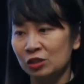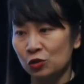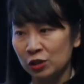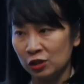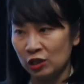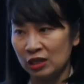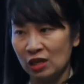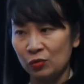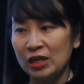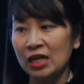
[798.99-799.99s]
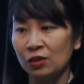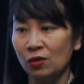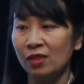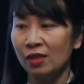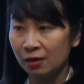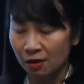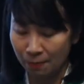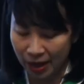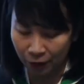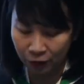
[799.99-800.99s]
strategy that we need to think
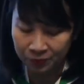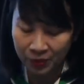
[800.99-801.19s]
about.